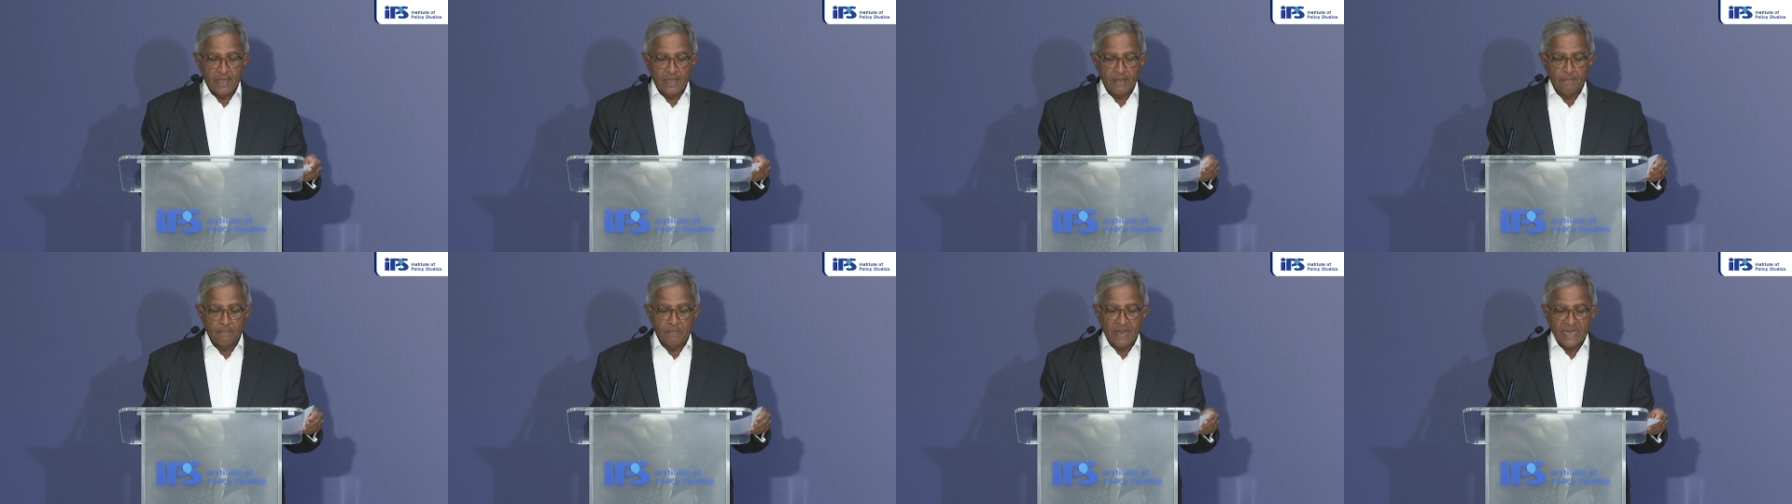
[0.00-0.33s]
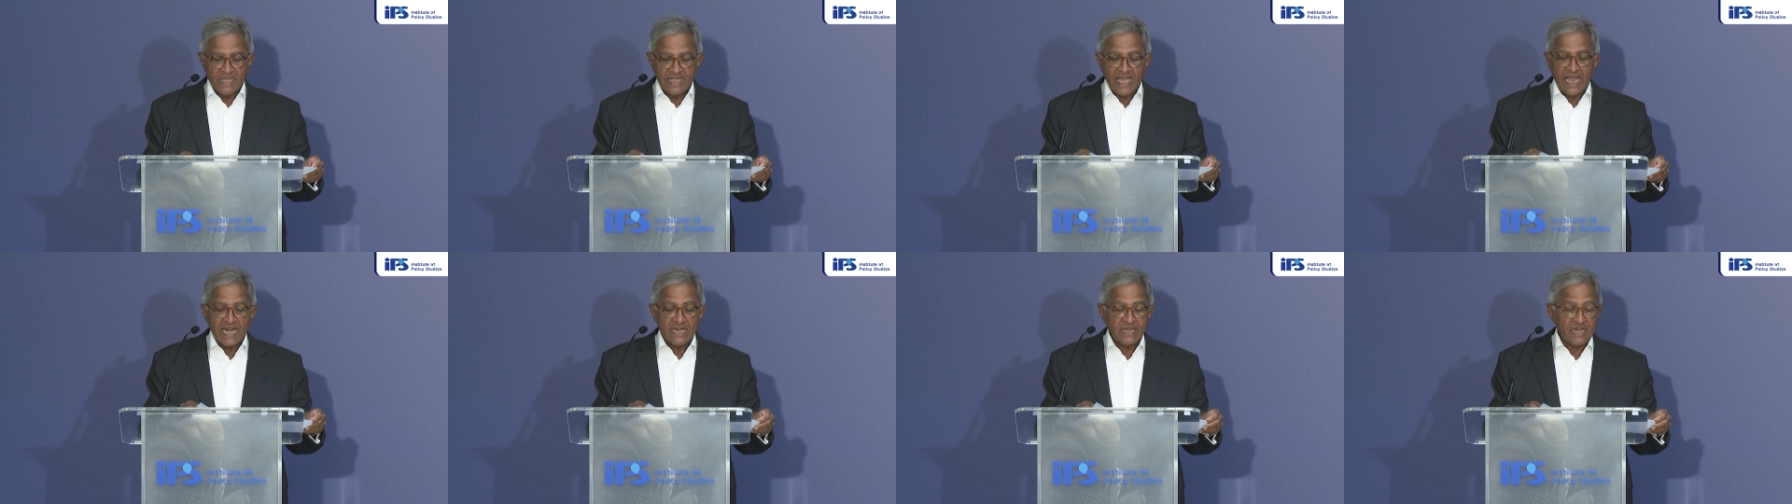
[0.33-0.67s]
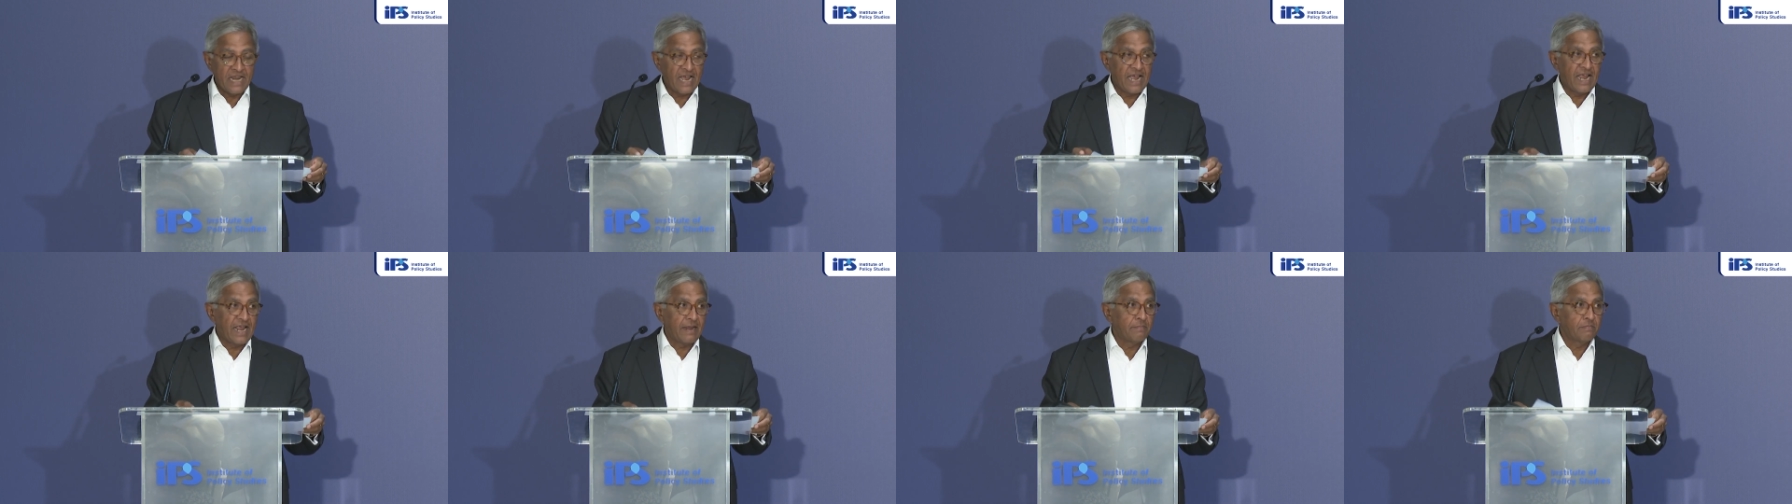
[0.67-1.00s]
By that
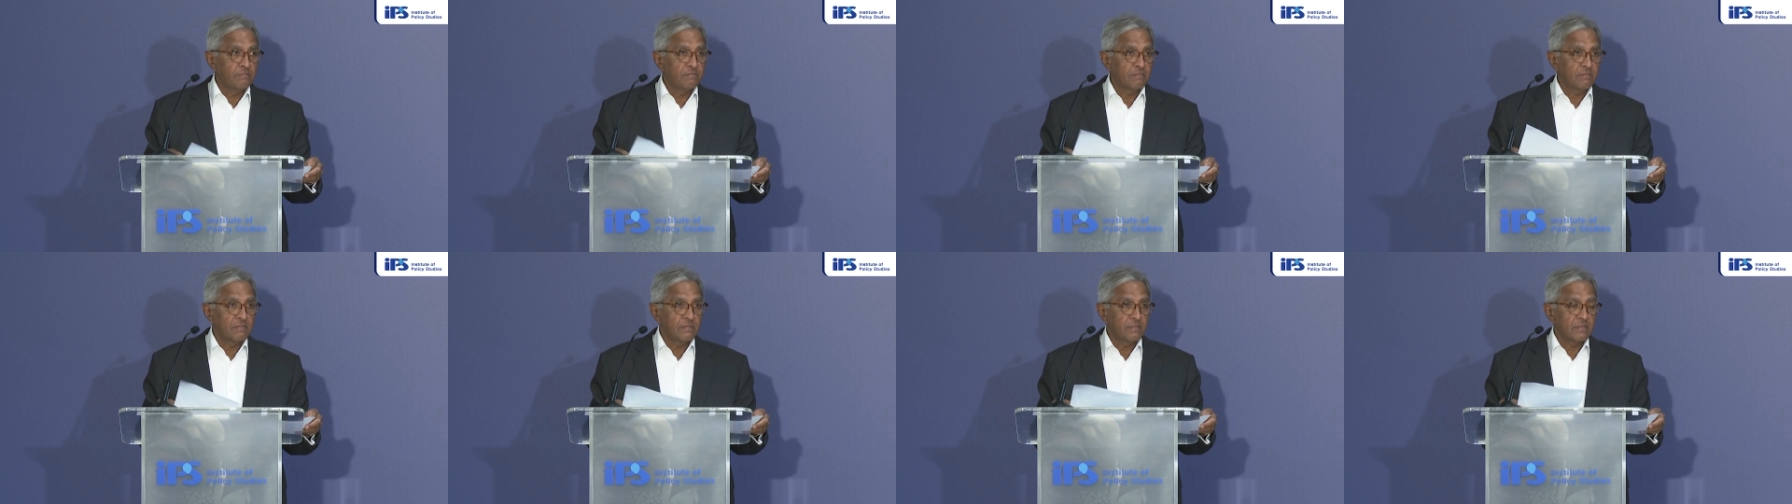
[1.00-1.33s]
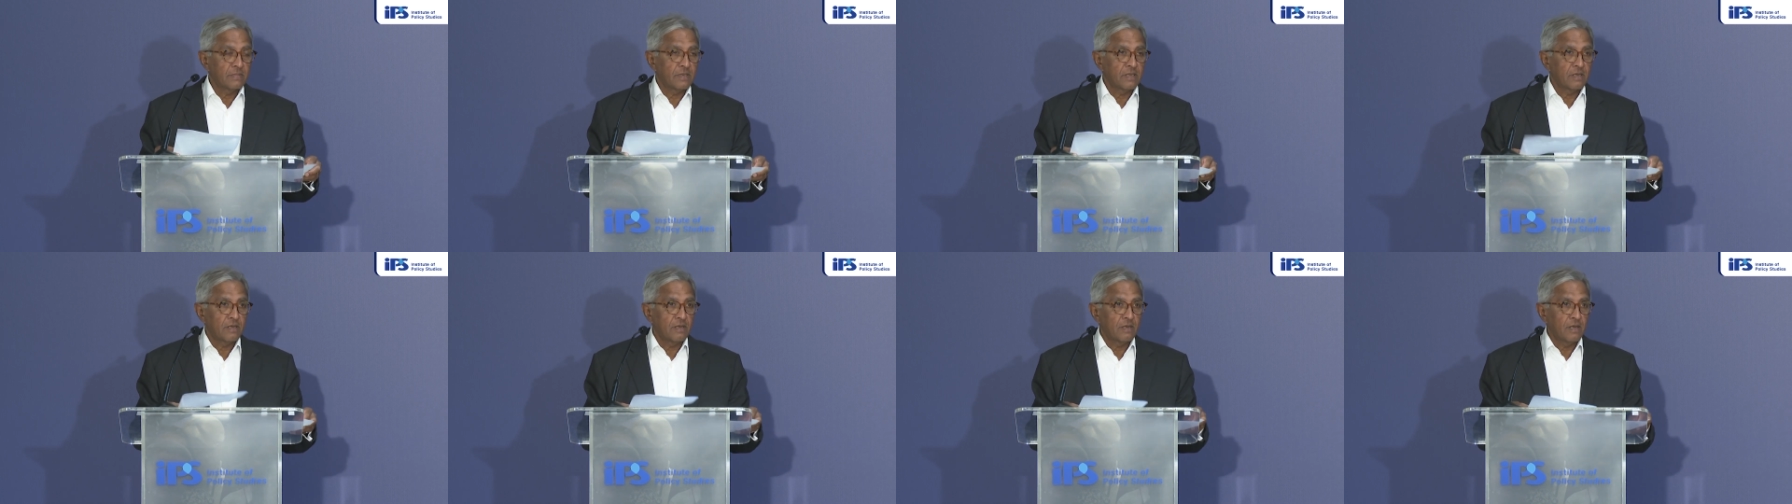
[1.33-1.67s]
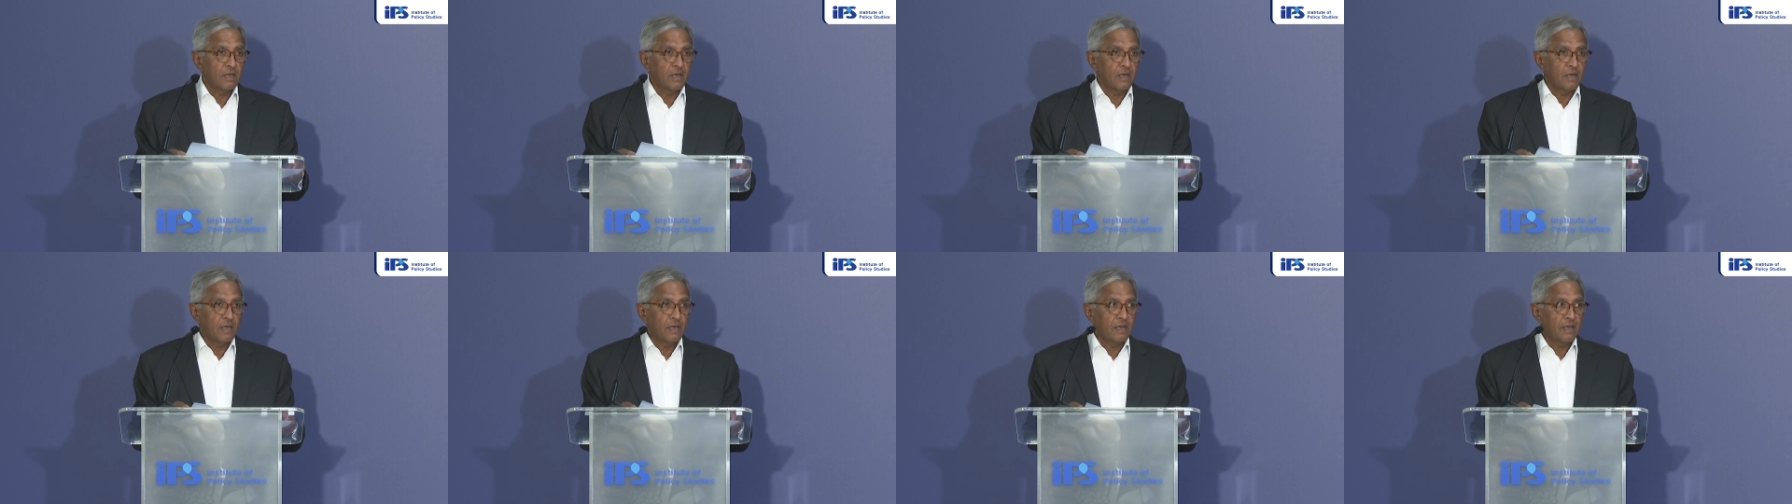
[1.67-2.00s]
time,
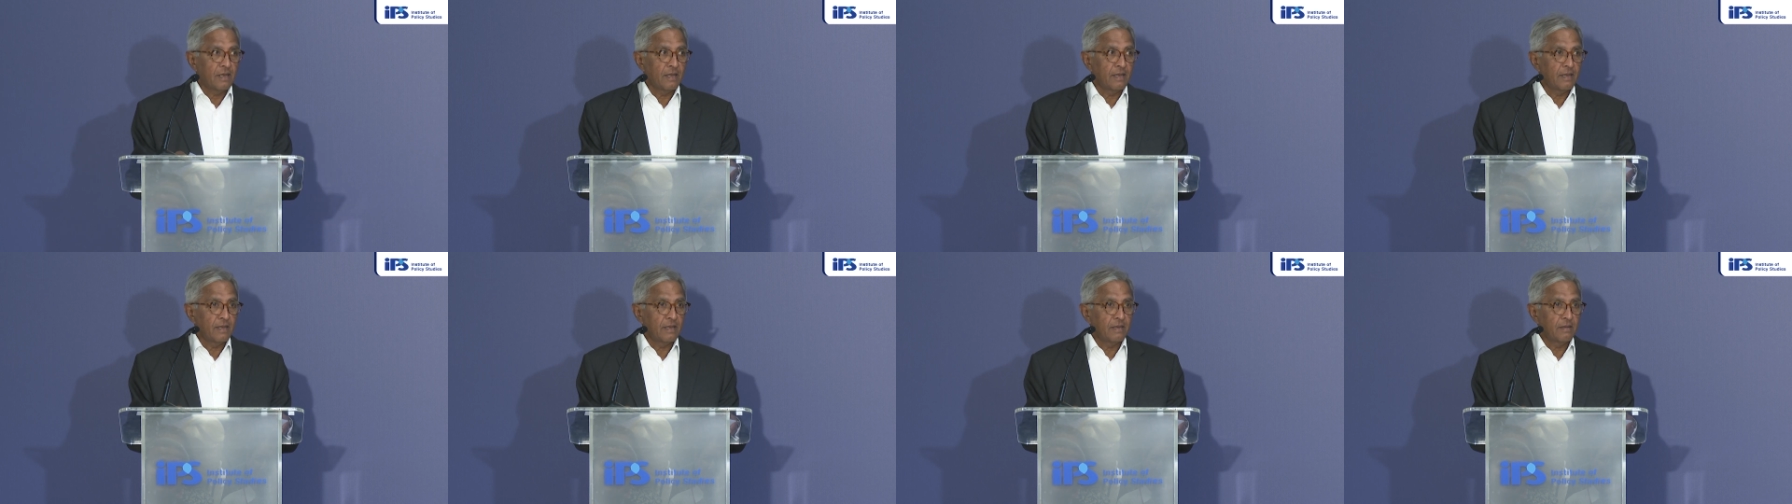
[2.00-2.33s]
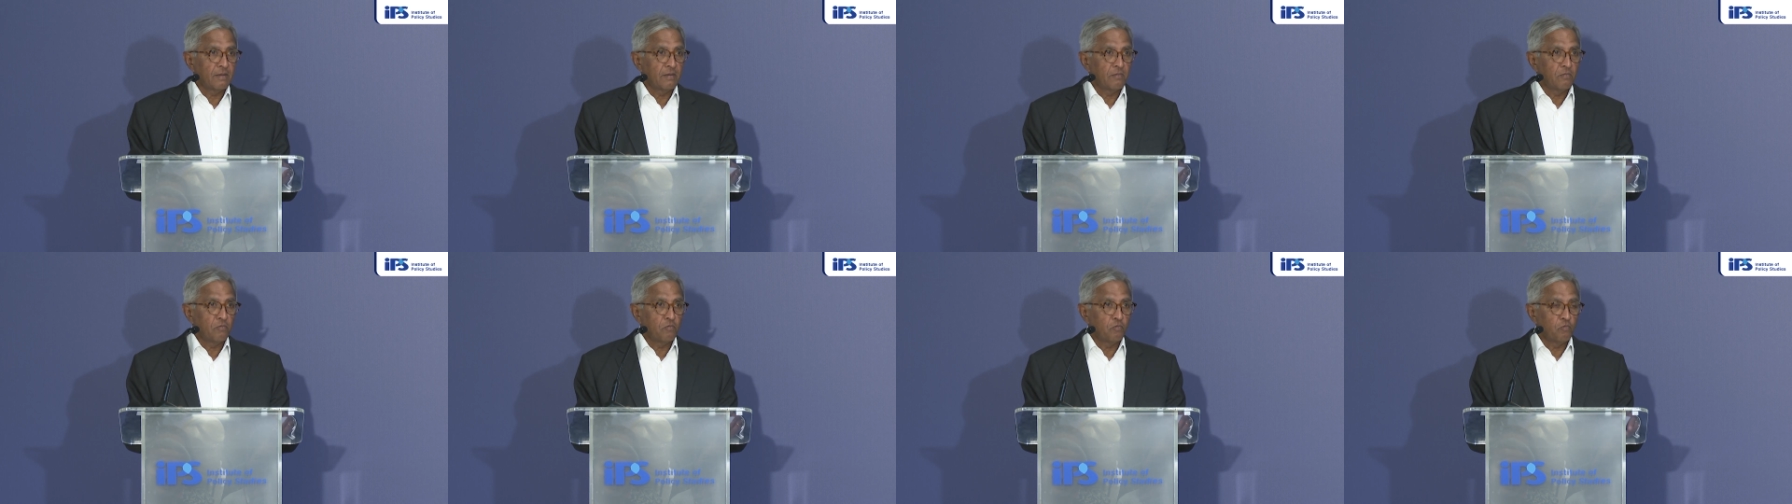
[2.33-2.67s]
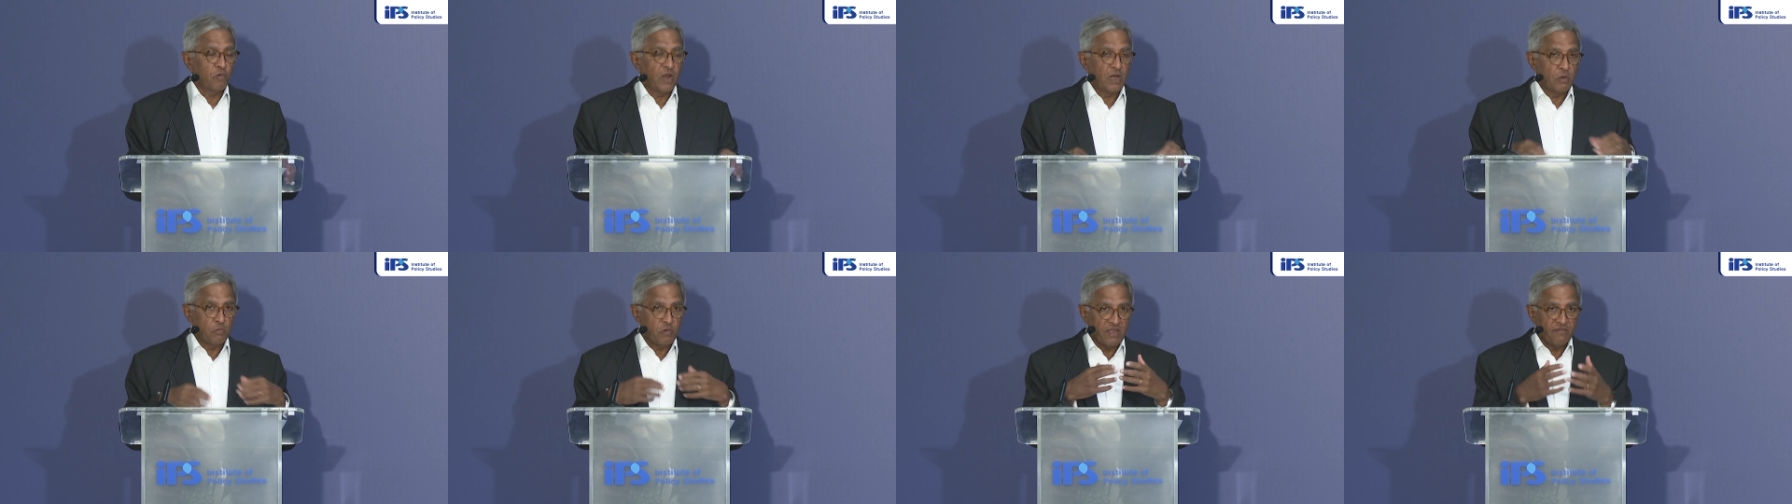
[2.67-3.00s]
when